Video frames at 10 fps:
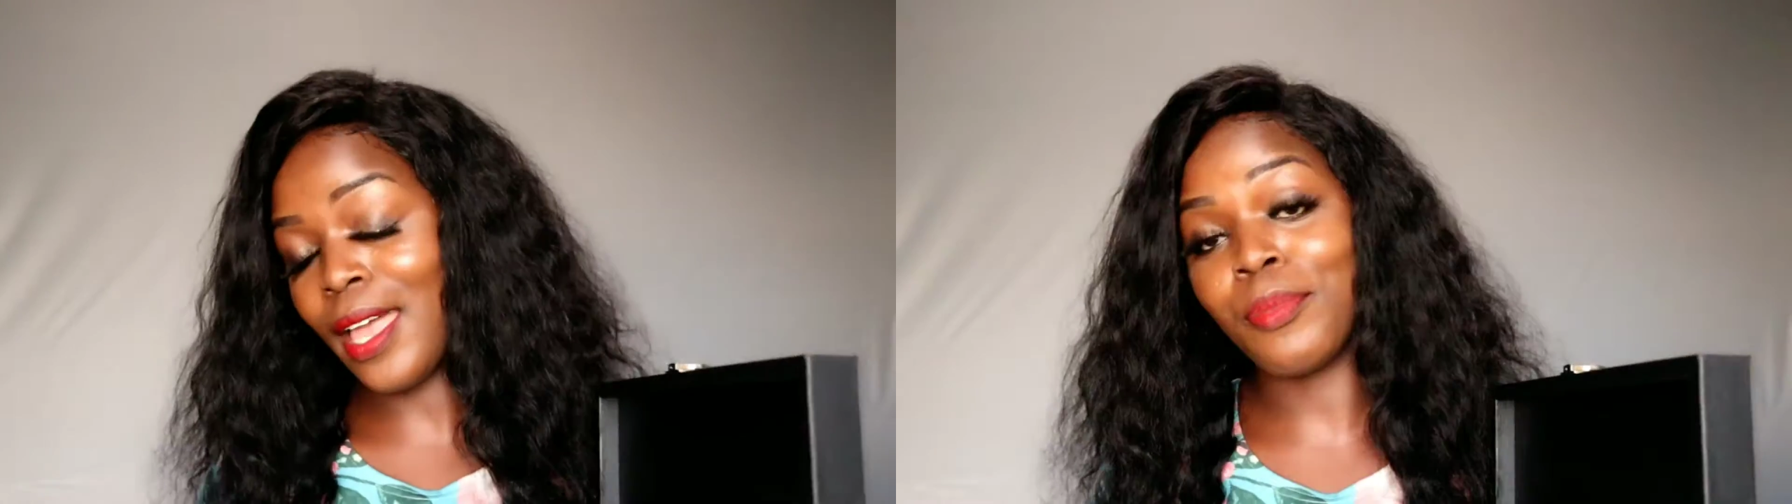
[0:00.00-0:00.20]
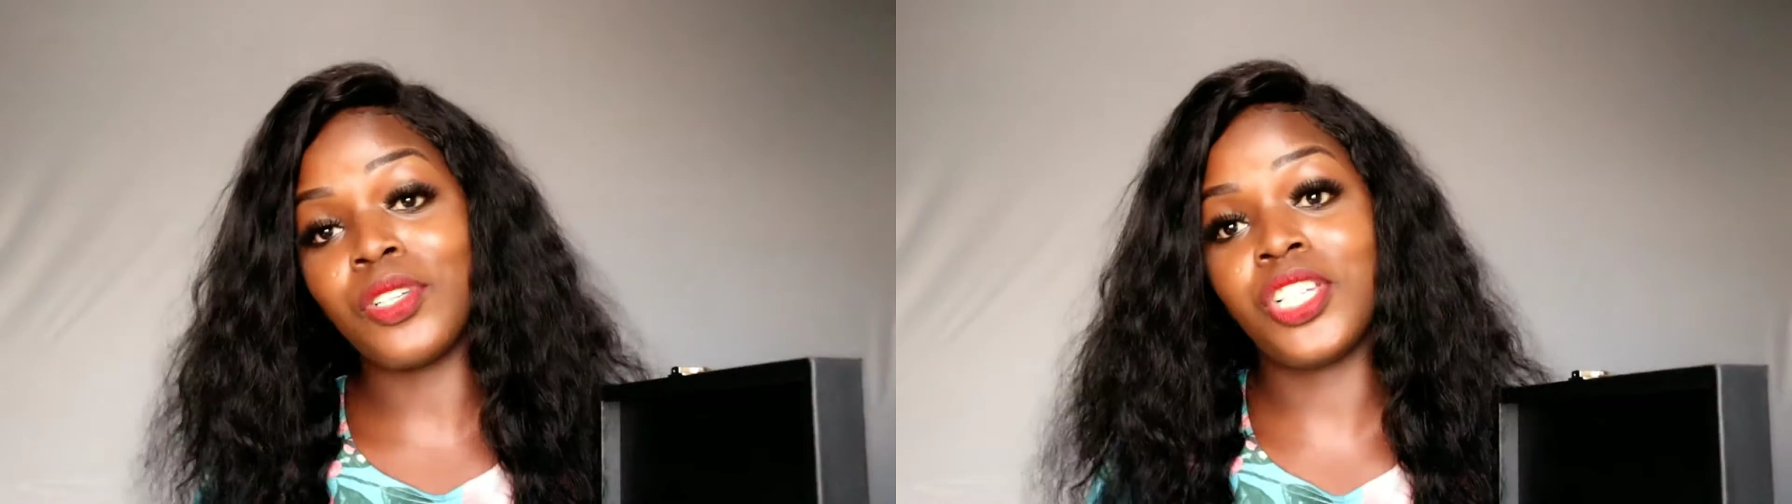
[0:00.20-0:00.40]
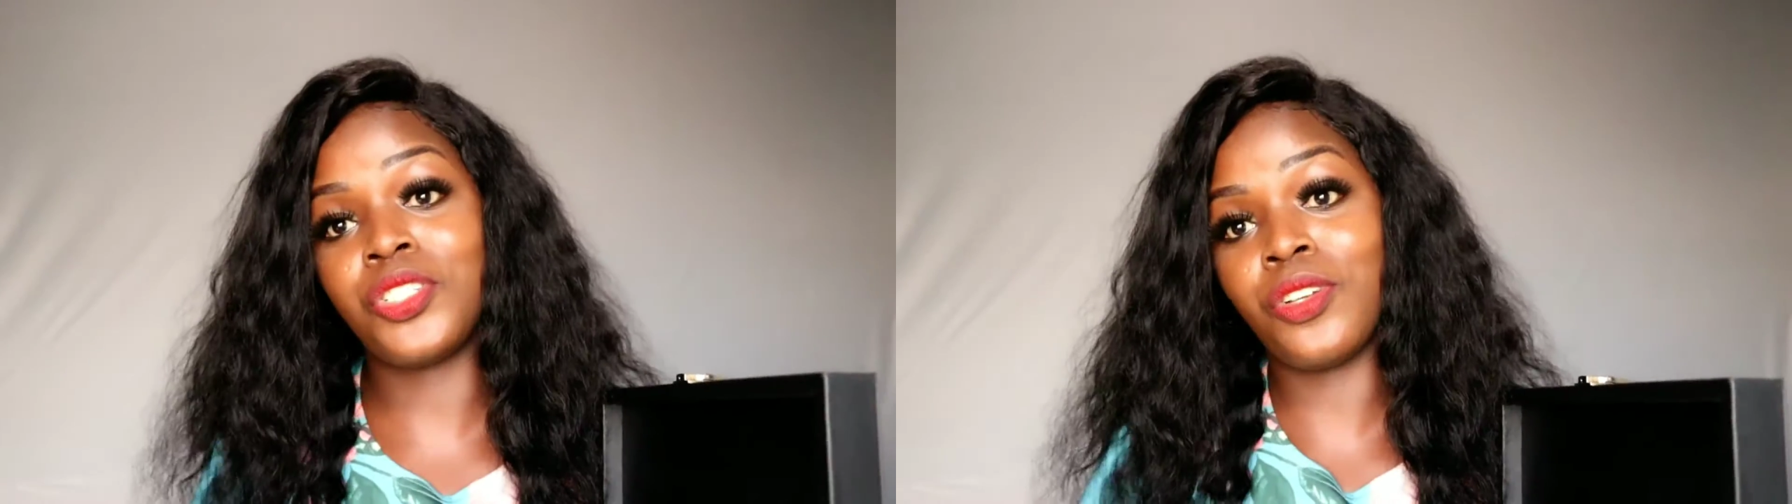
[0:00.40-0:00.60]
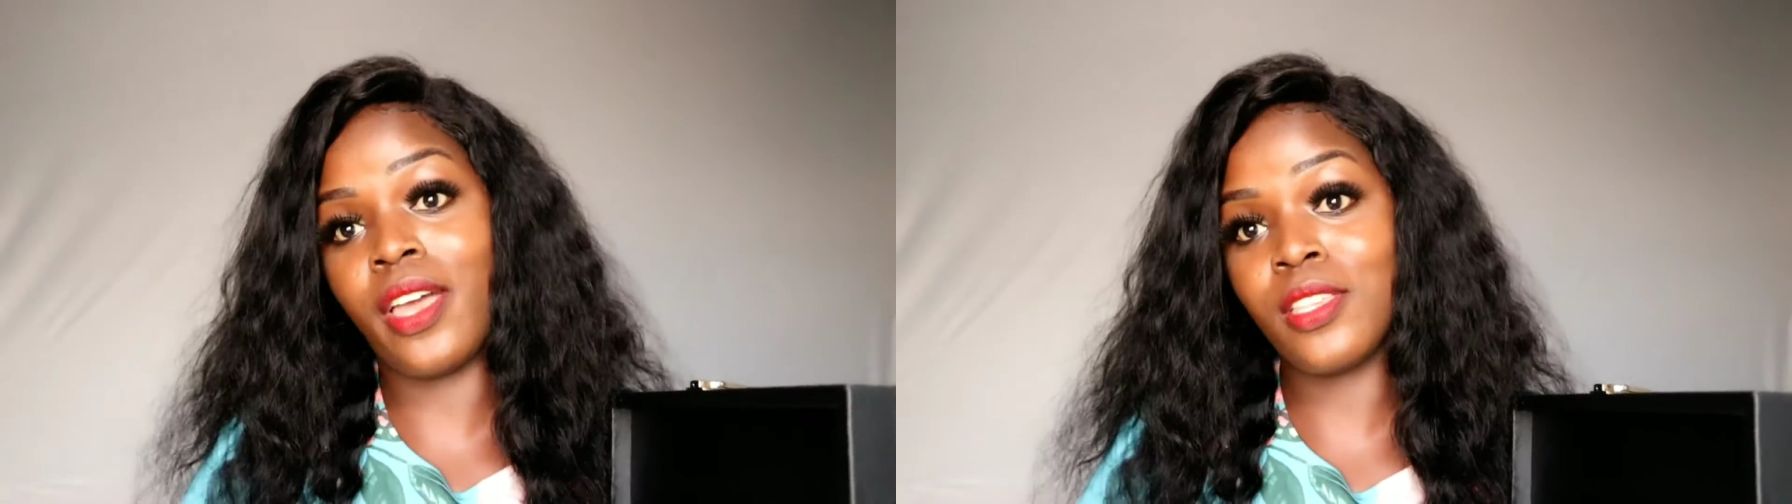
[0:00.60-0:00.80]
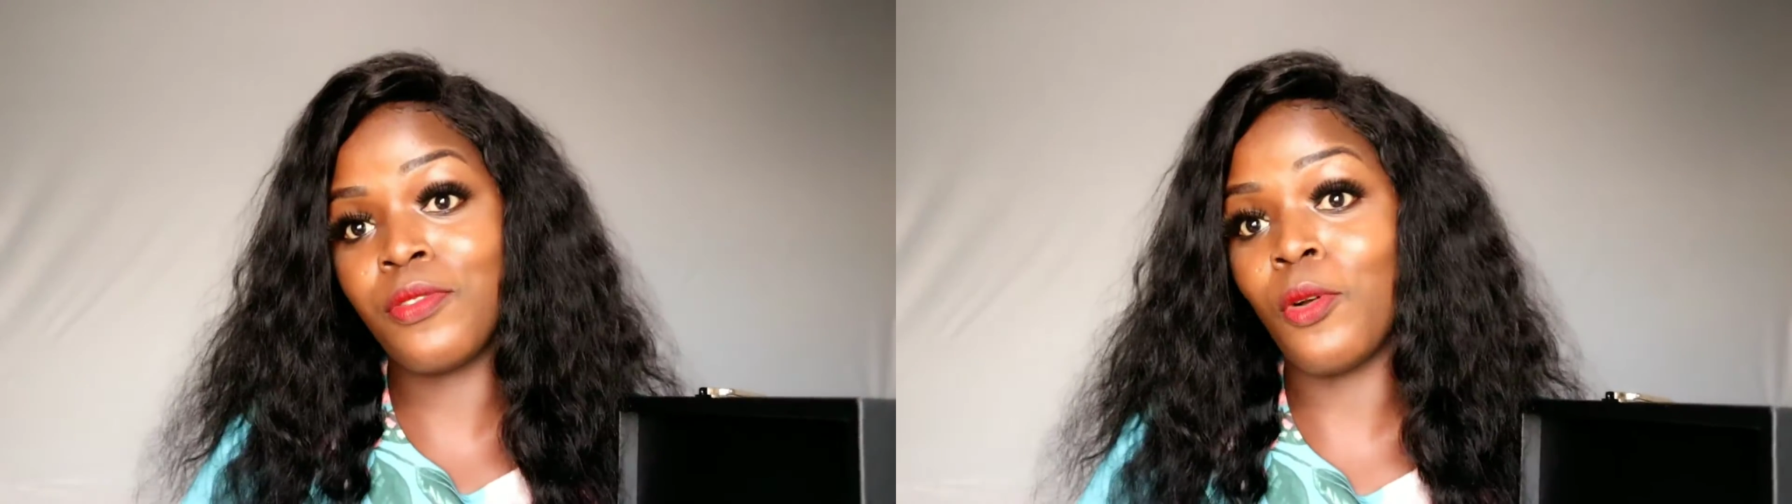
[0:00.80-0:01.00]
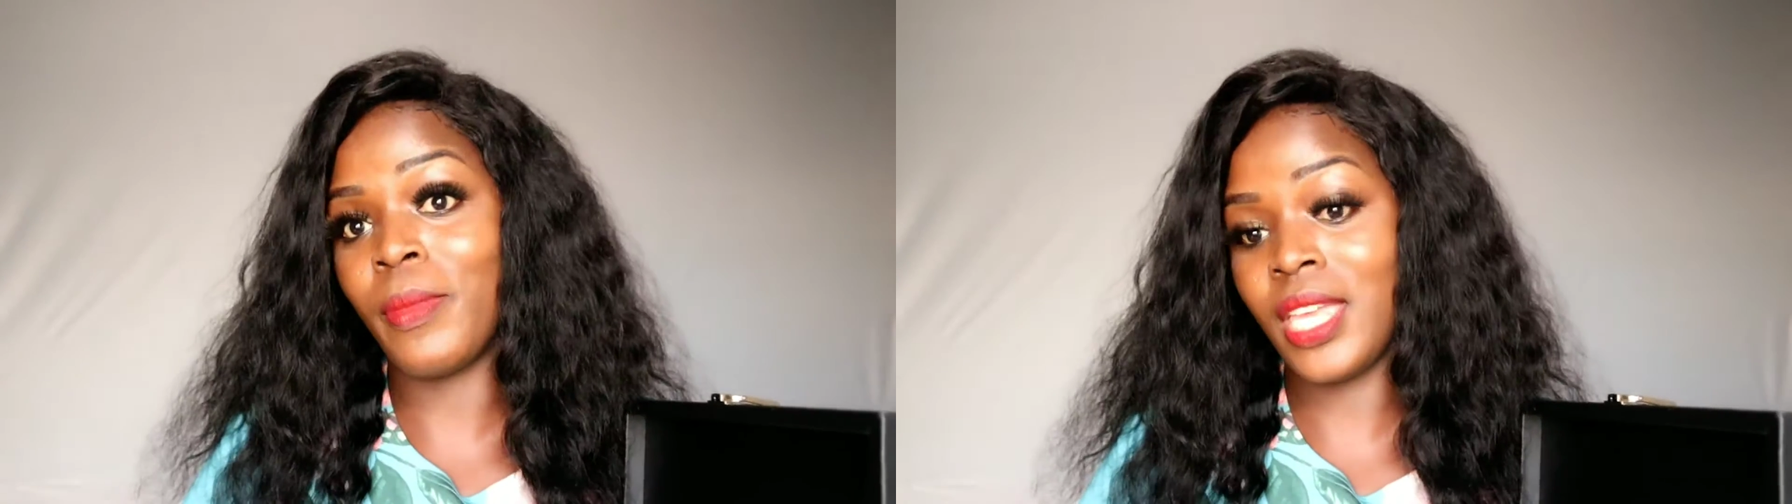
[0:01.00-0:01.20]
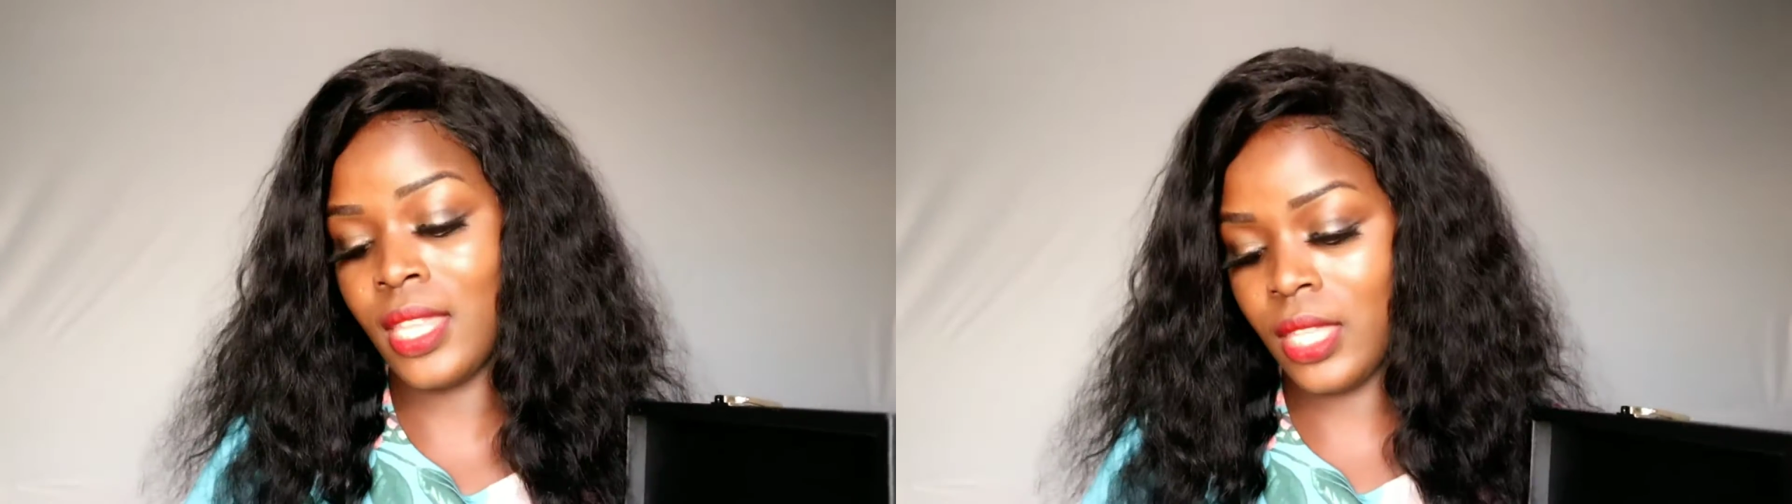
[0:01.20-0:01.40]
I appreciate you guys for making